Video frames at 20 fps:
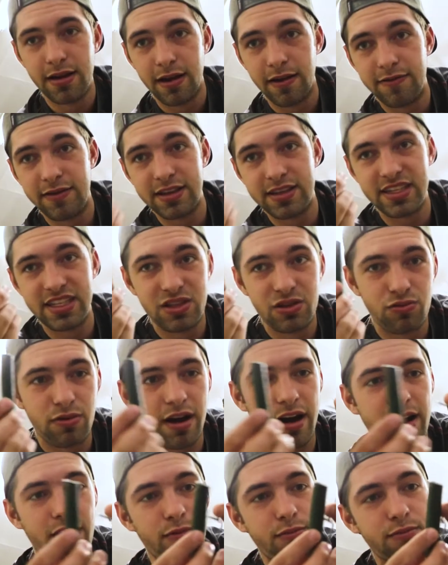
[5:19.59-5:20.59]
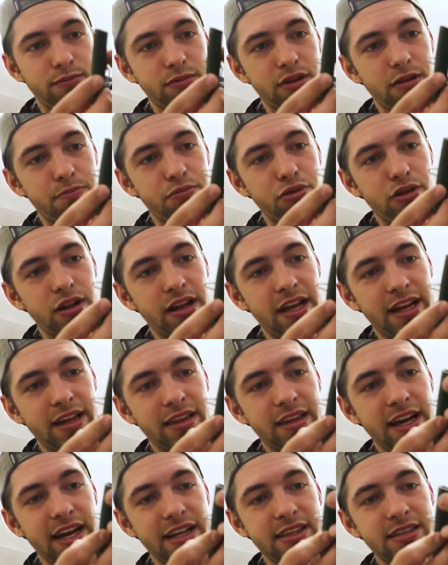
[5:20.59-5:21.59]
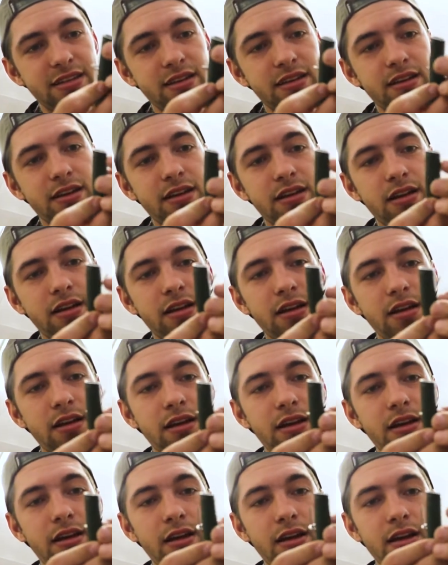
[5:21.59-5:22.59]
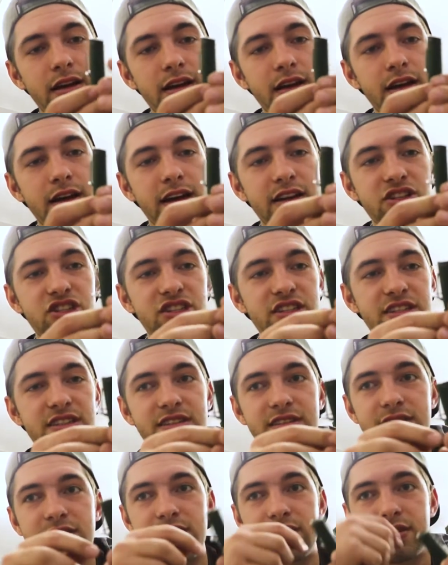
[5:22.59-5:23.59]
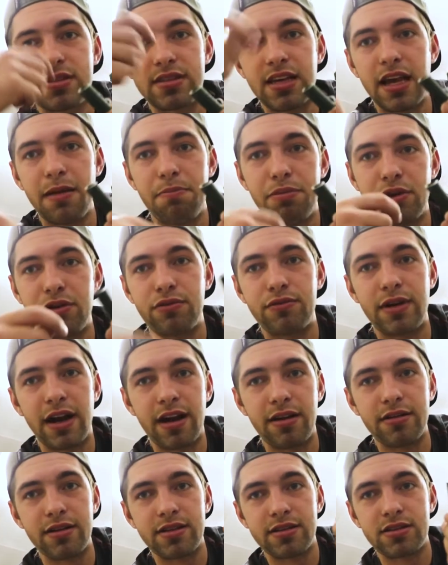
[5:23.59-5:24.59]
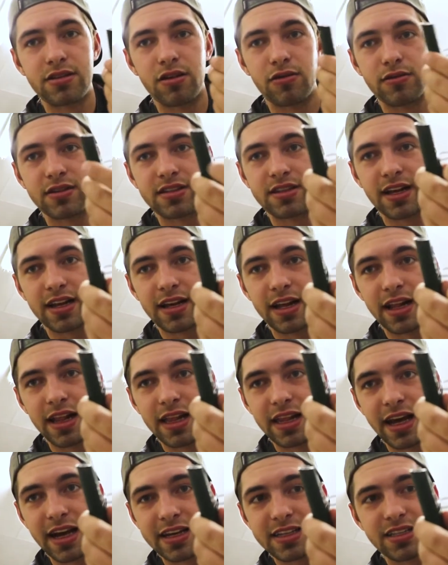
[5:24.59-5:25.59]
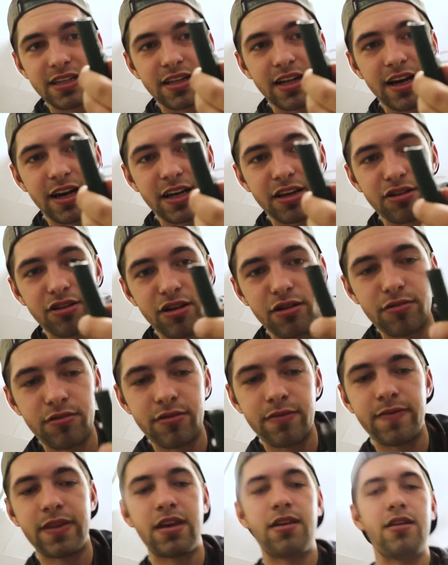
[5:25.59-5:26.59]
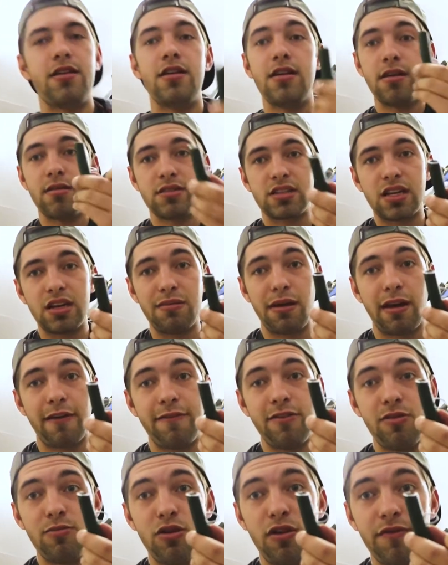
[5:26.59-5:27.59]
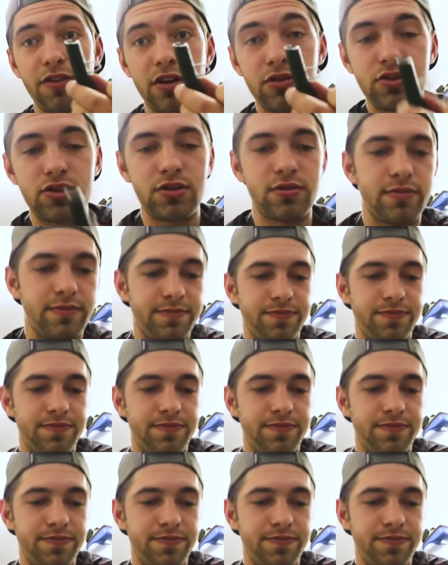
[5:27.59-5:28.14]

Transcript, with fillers: If this is the rod, I'm gonna put it like that and just tape it around it so it's not a nice little eye, you know? It's gonna make a few more of those.